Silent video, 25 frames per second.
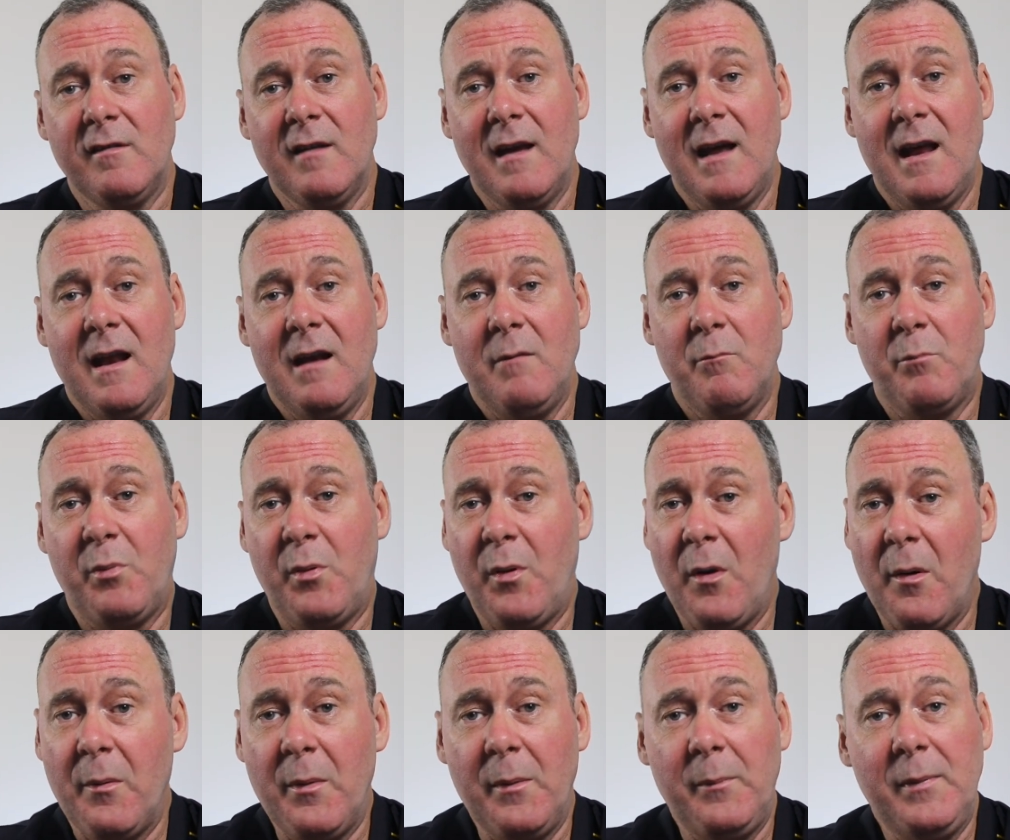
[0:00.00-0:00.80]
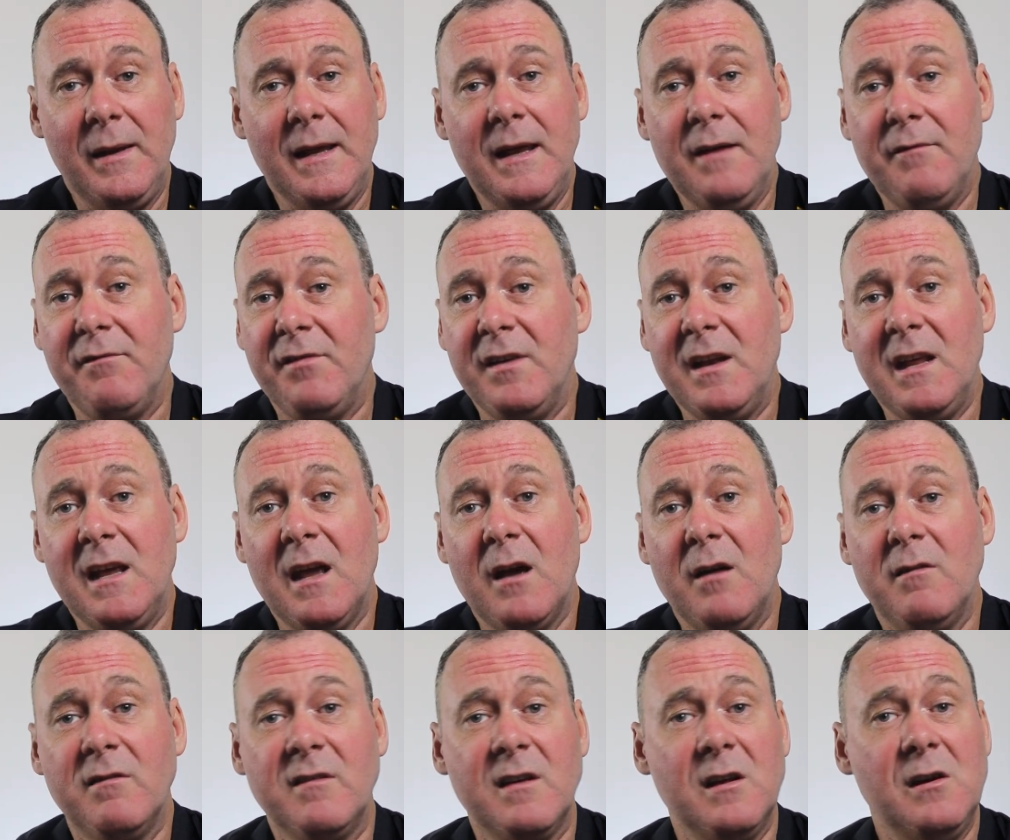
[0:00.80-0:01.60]
and probably a
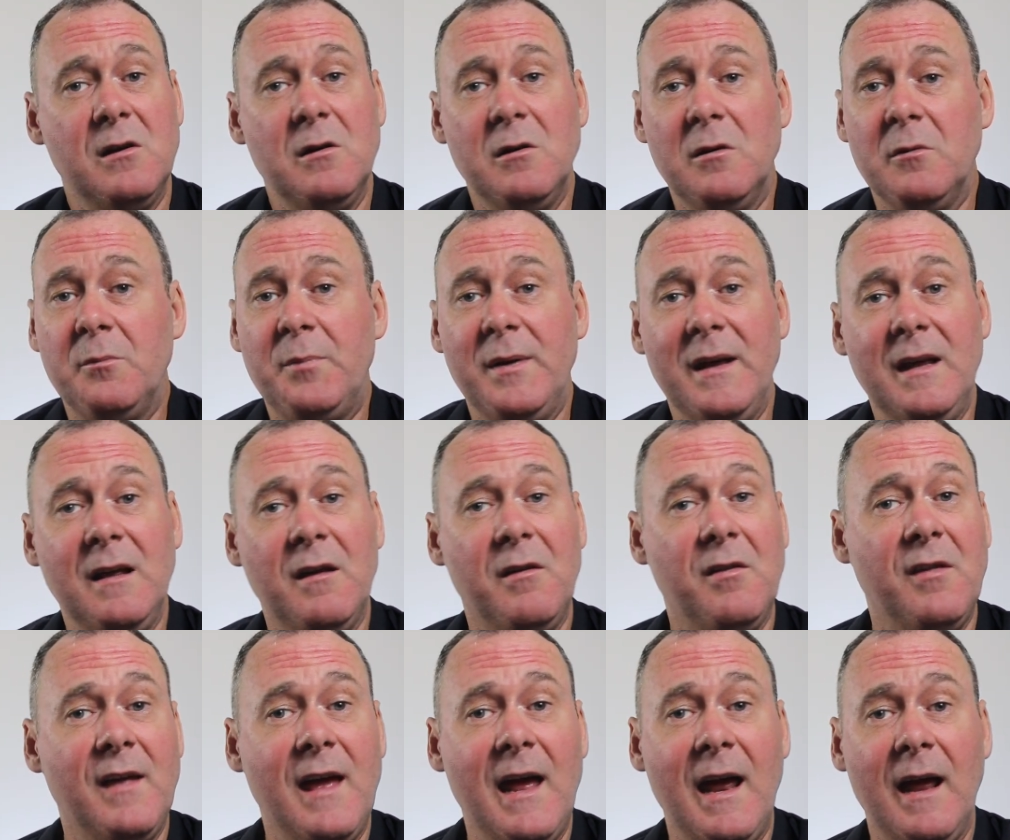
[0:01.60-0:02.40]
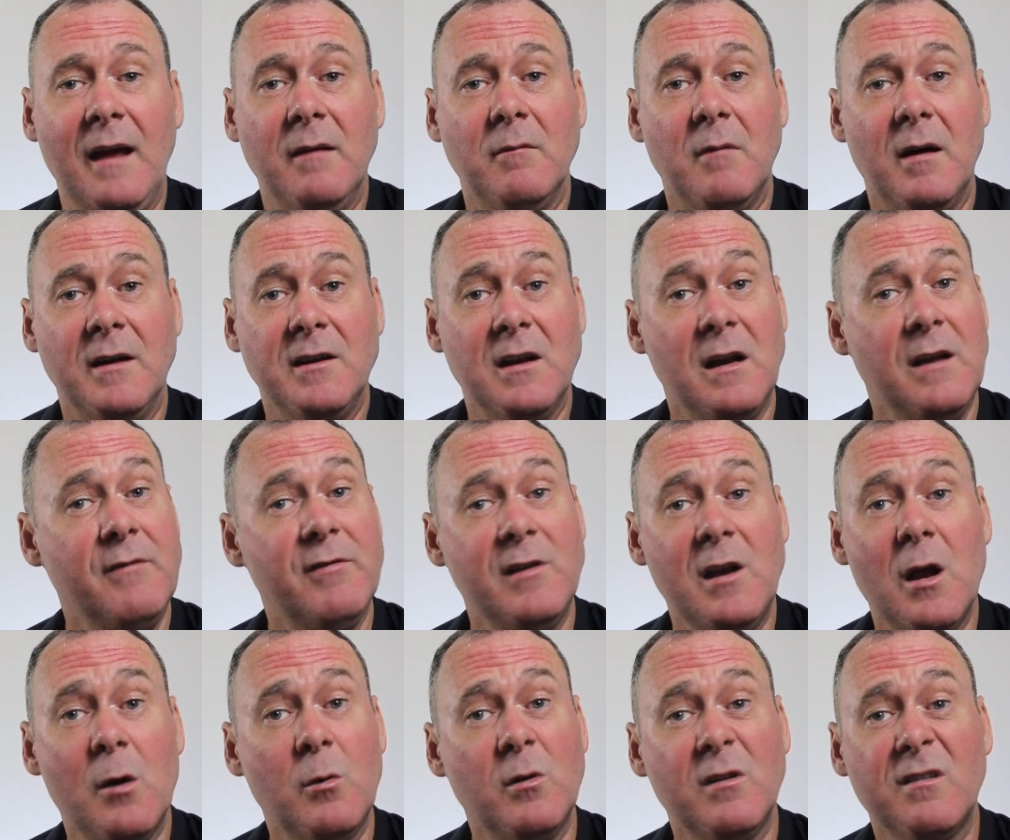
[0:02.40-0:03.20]
video is going to appear there. I don't
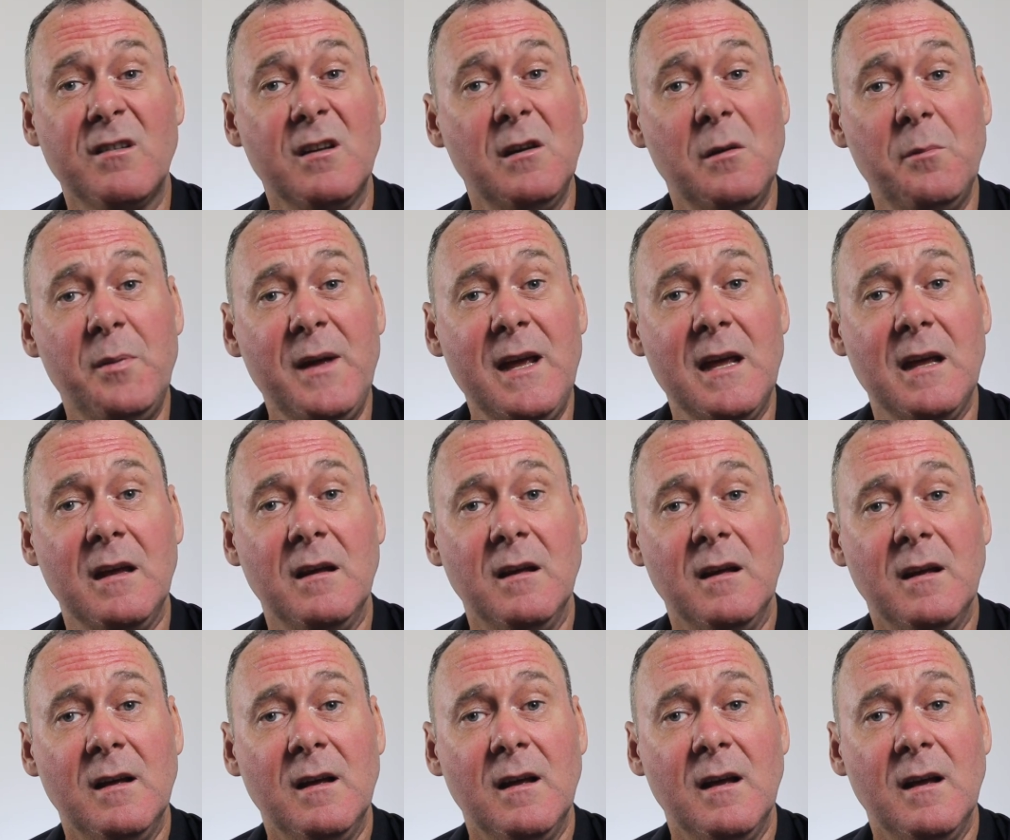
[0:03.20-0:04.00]
even know what it's going to be.